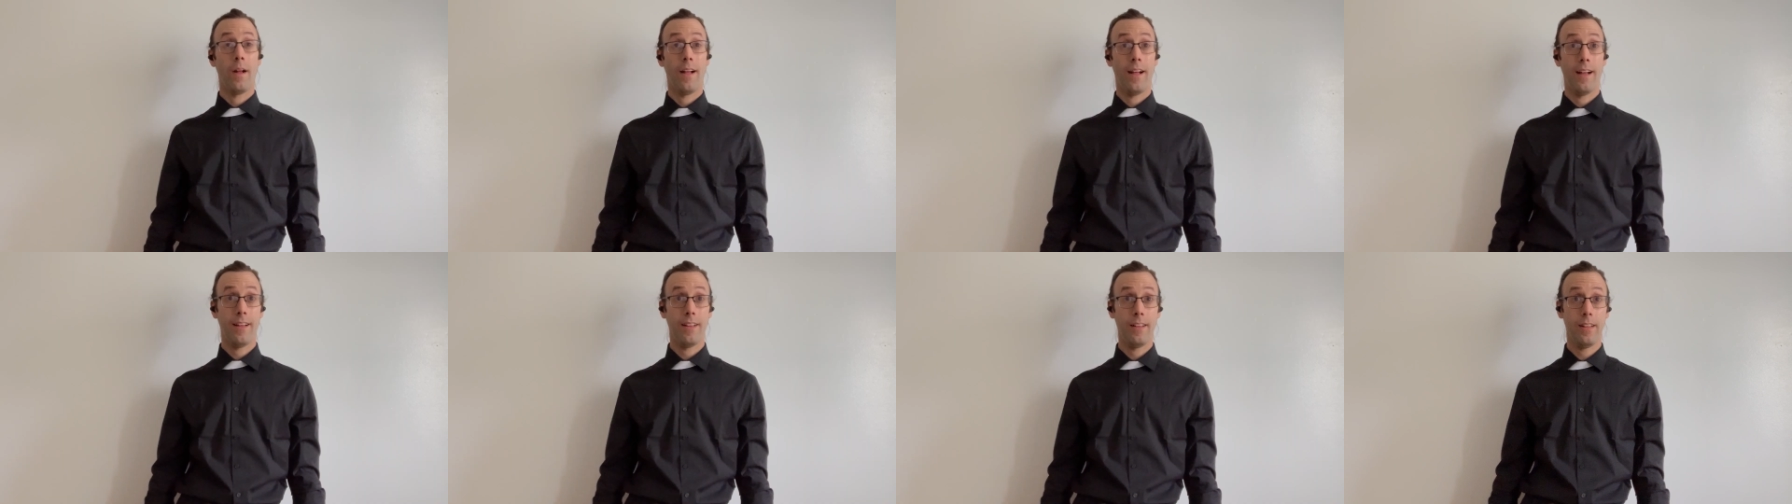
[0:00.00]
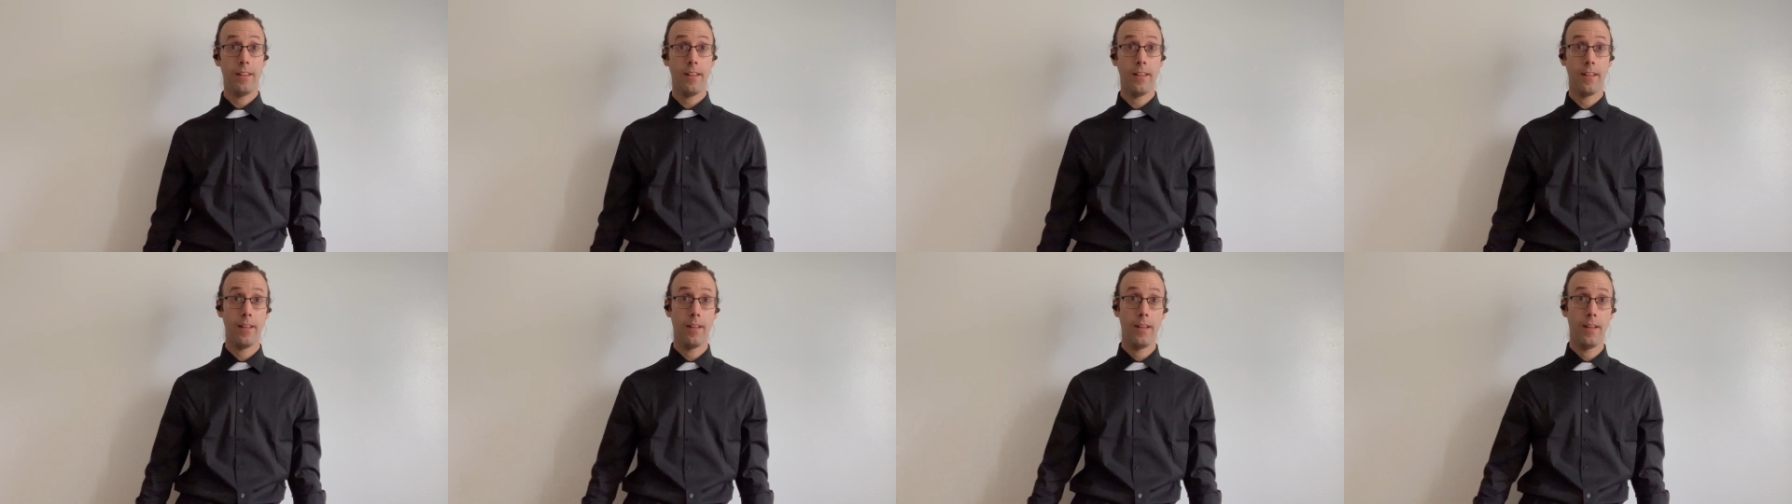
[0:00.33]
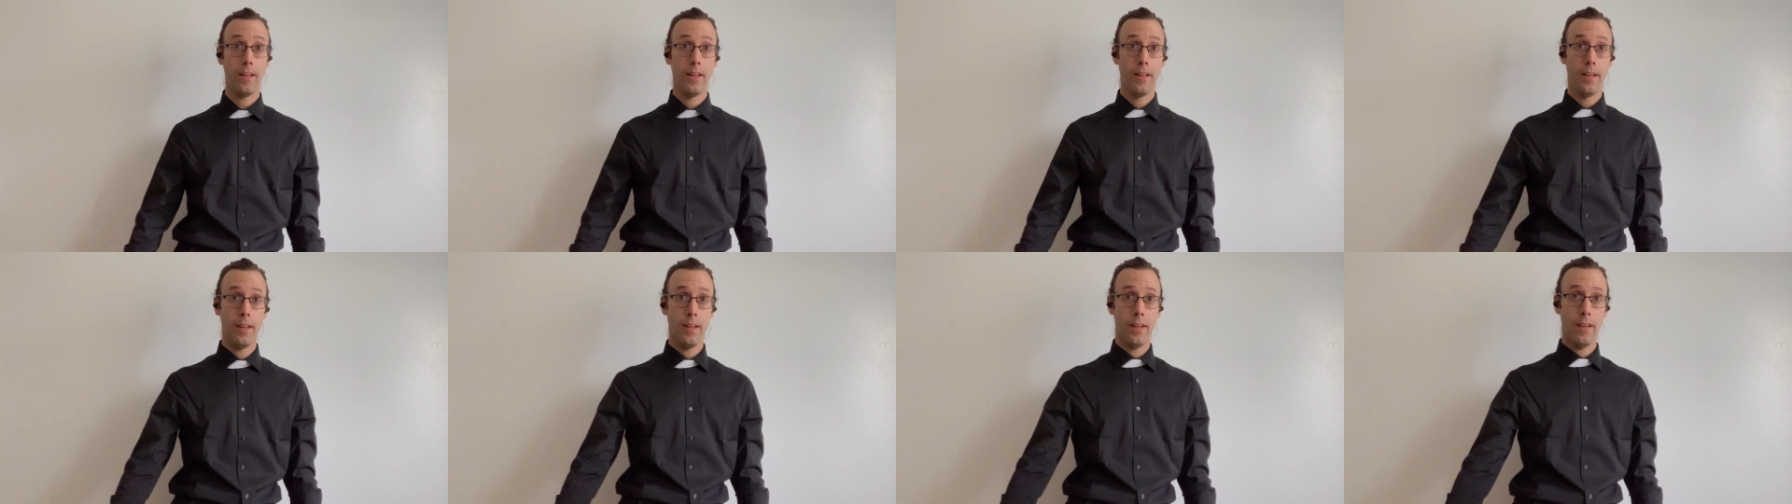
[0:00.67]
Well,
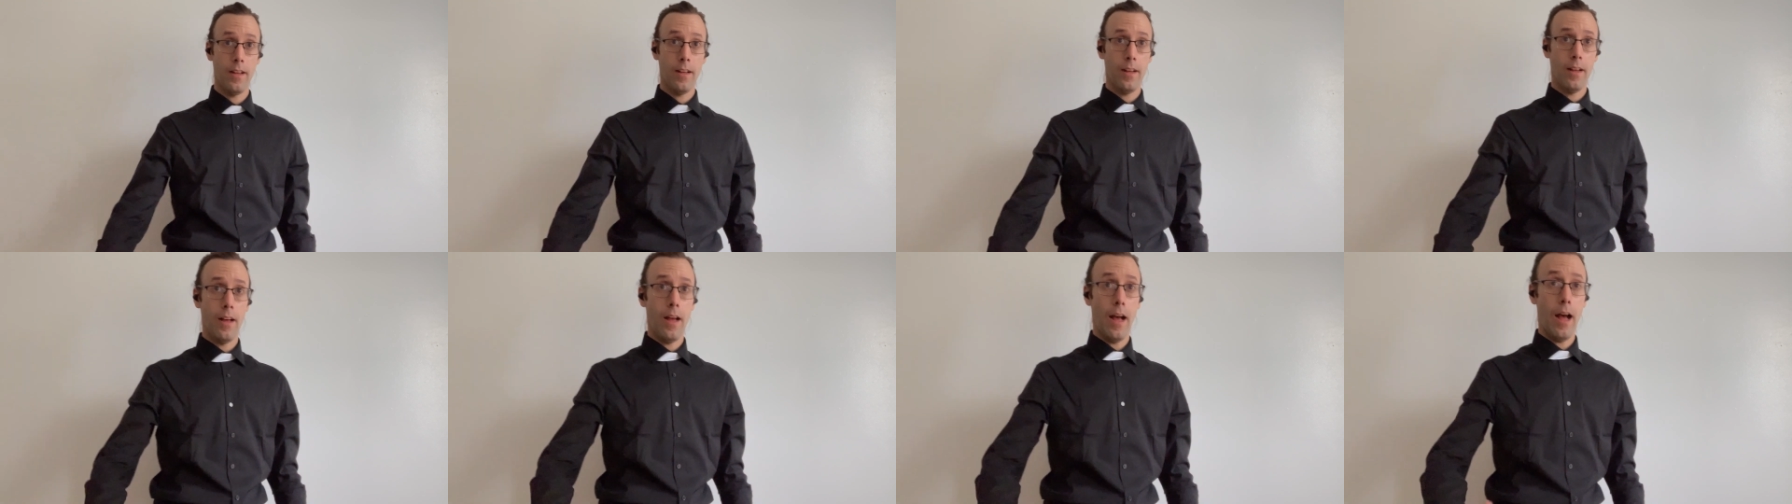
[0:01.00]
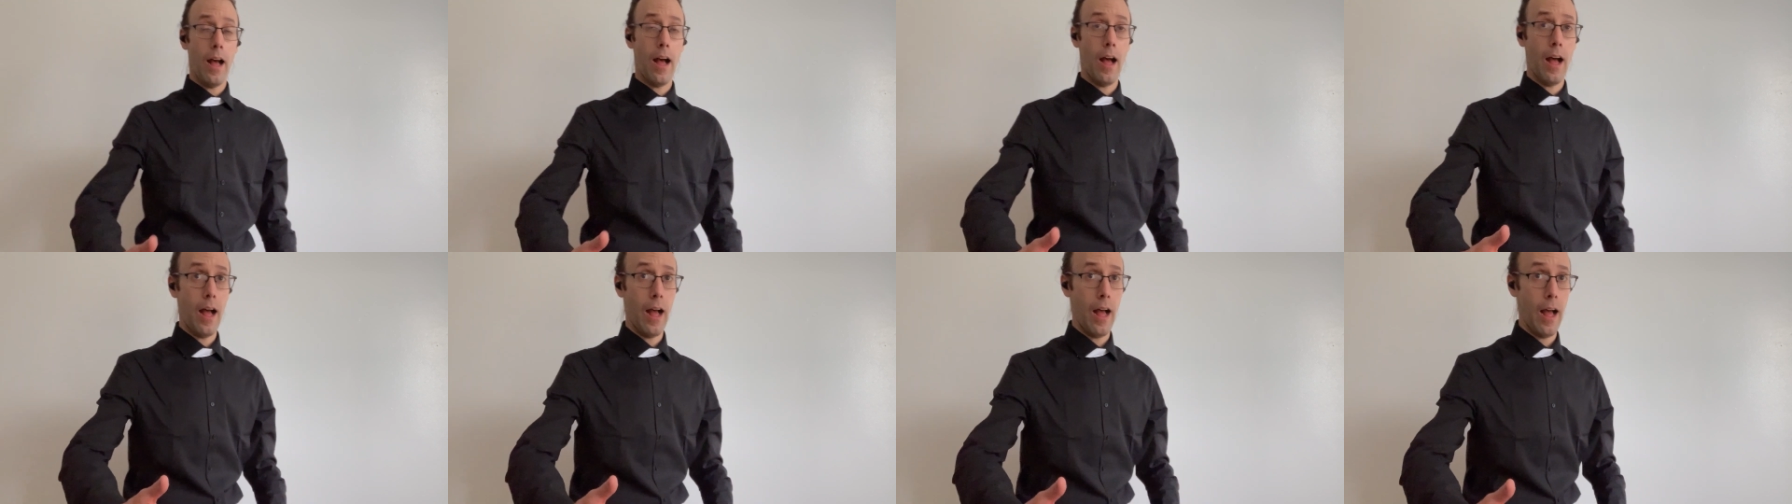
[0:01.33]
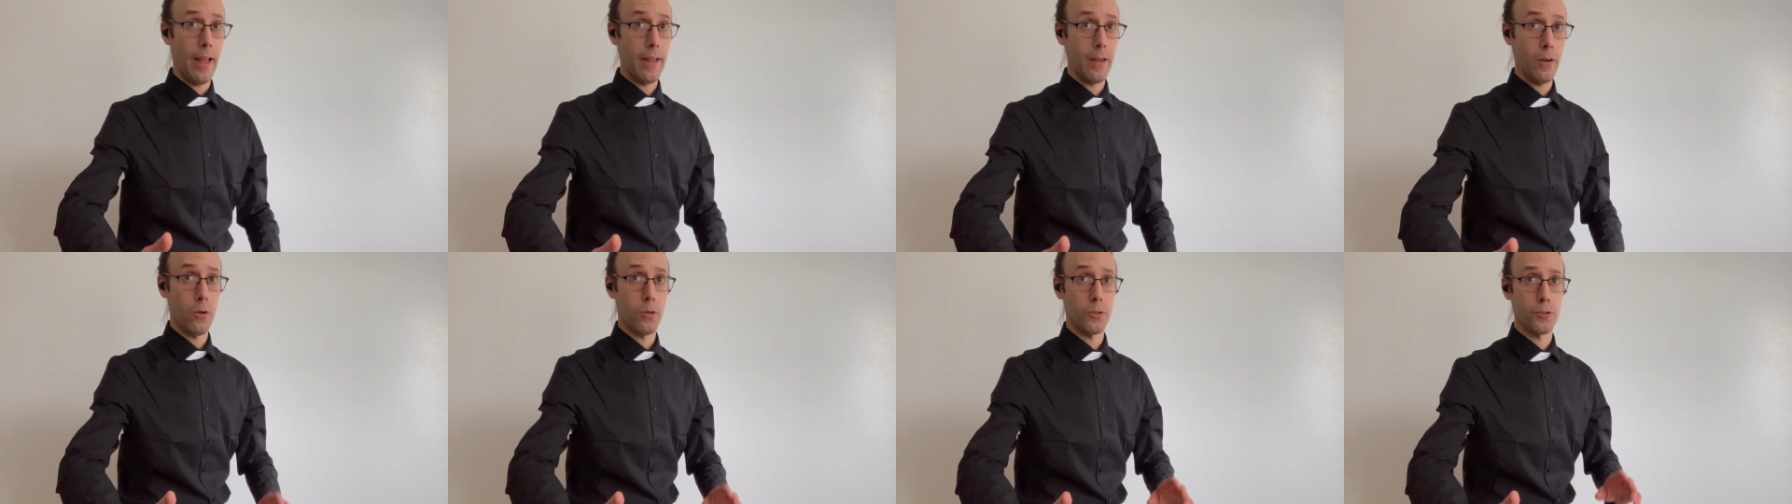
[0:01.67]
I
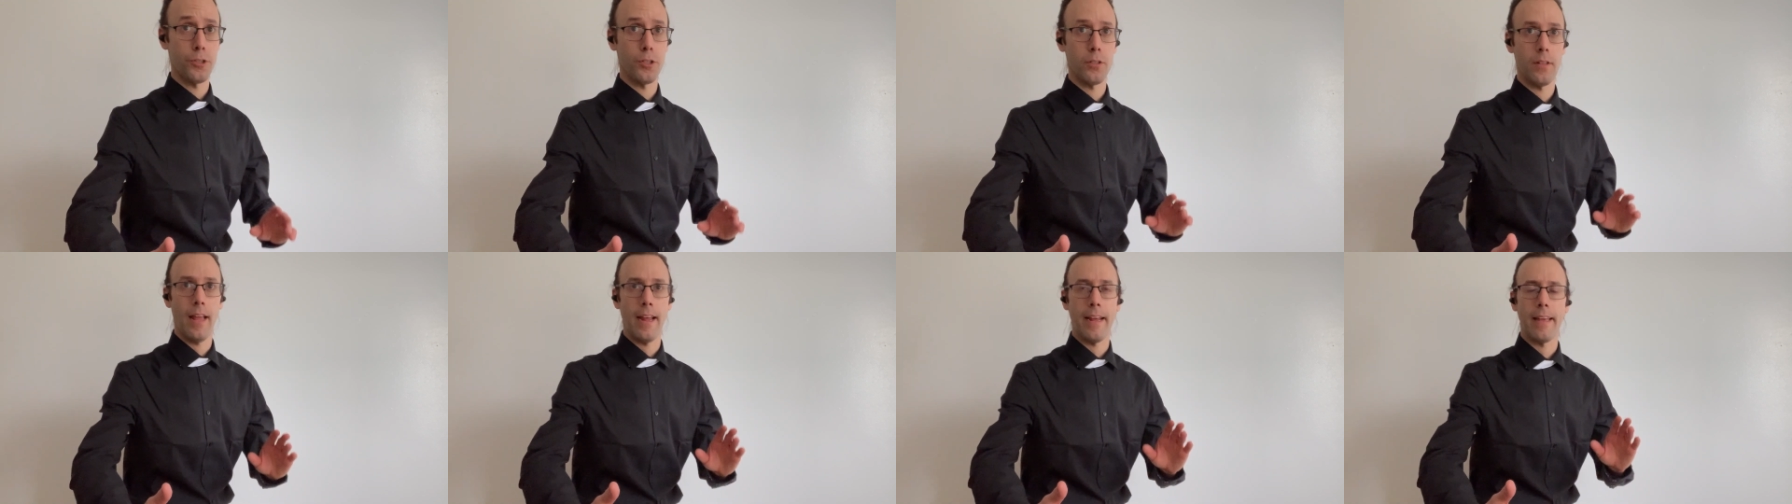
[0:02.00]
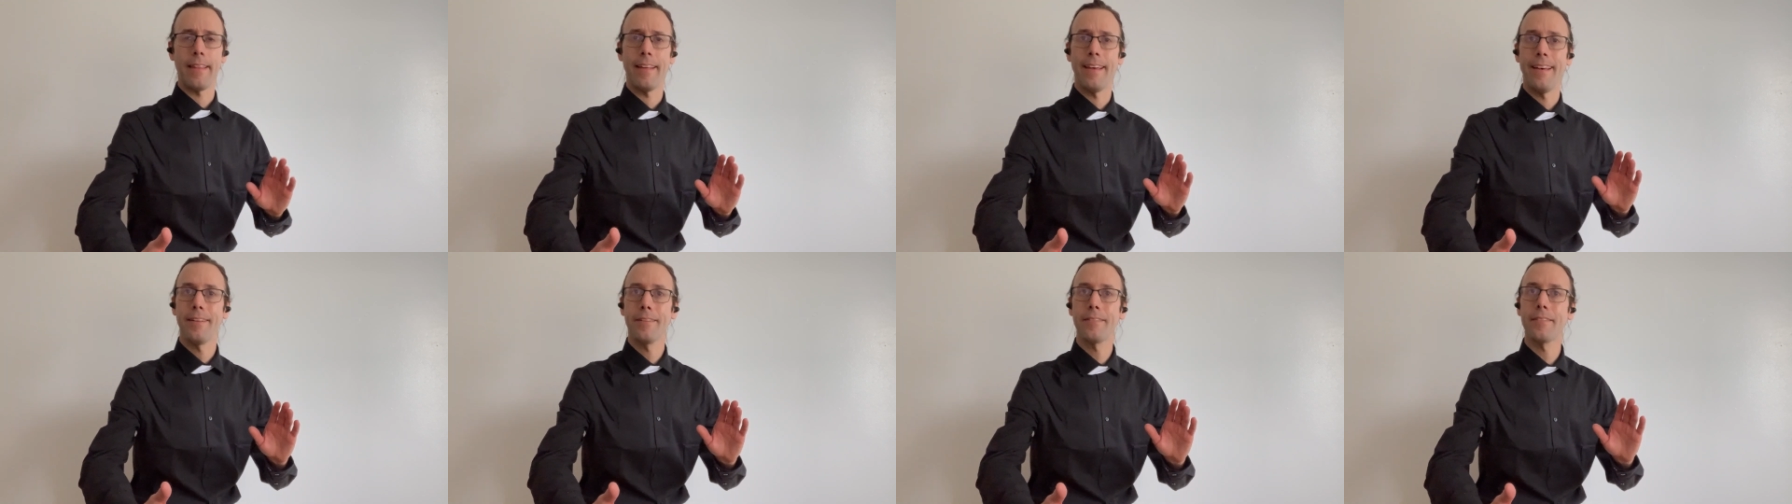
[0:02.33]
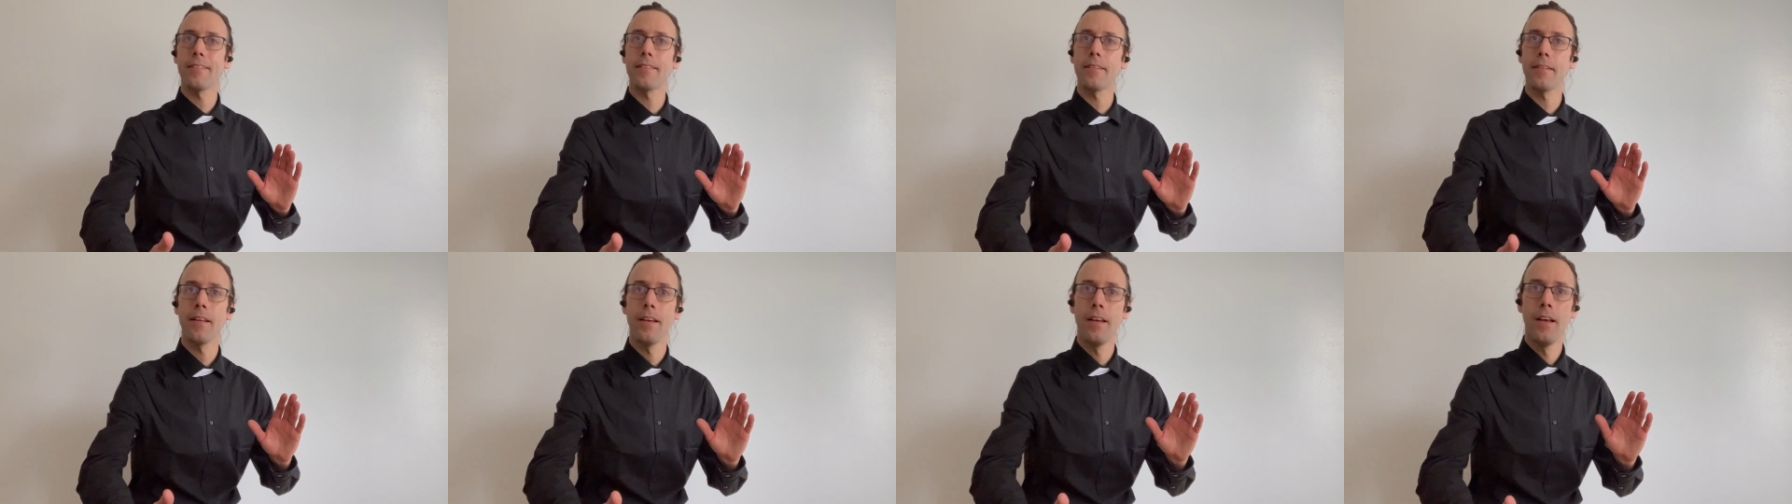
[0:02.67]
hold you like
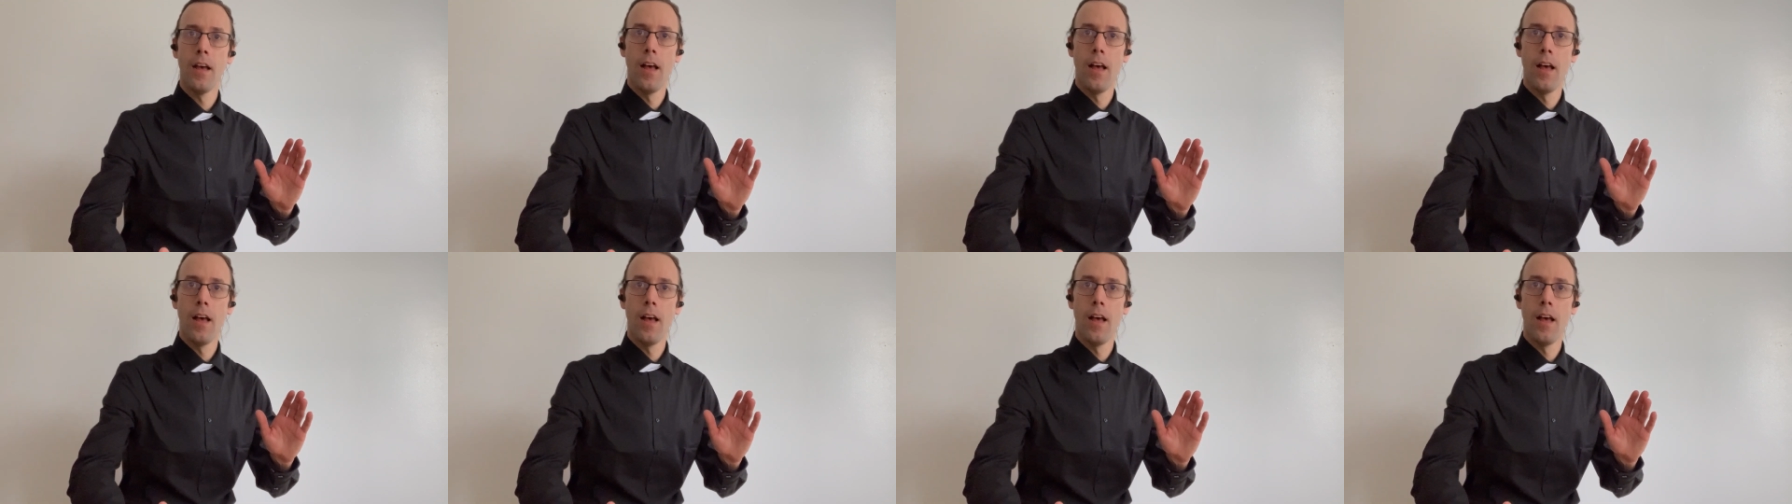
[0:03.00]
this.